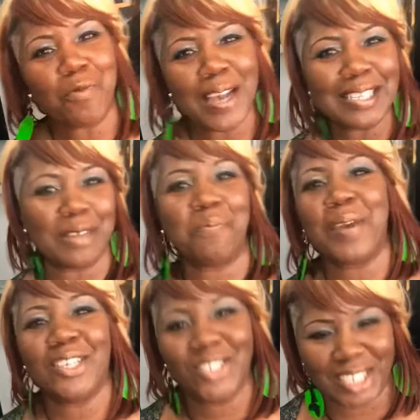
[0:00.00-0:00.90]
rest in
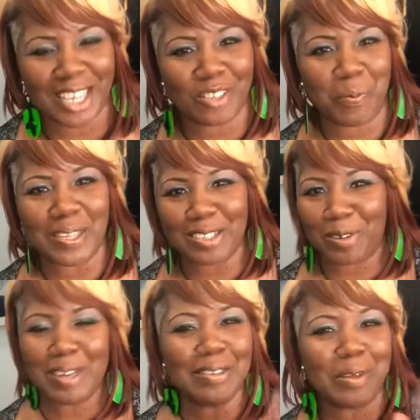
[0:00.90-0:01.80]
peace, Jay Spencer.
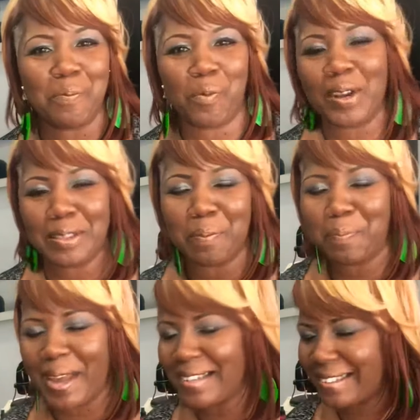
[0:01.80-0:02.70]
He's one of the
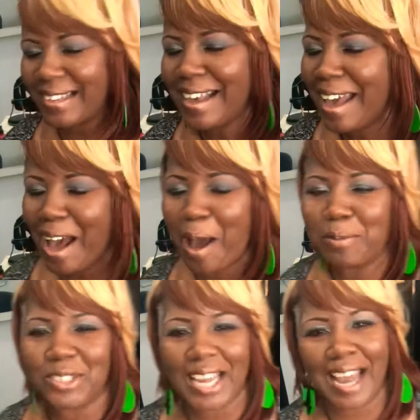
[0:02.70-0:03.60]
best
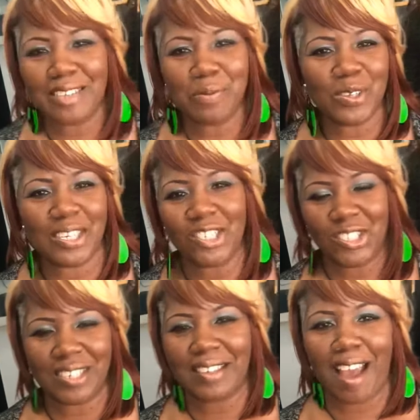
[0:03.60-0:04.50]
jazz
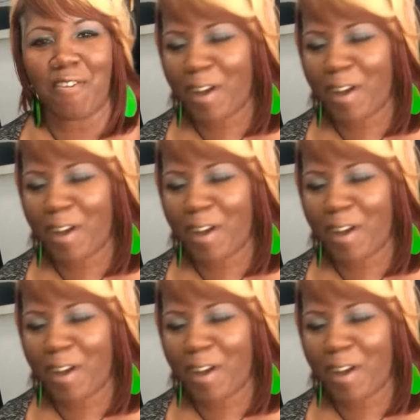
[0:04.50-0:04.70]
musicians ever. I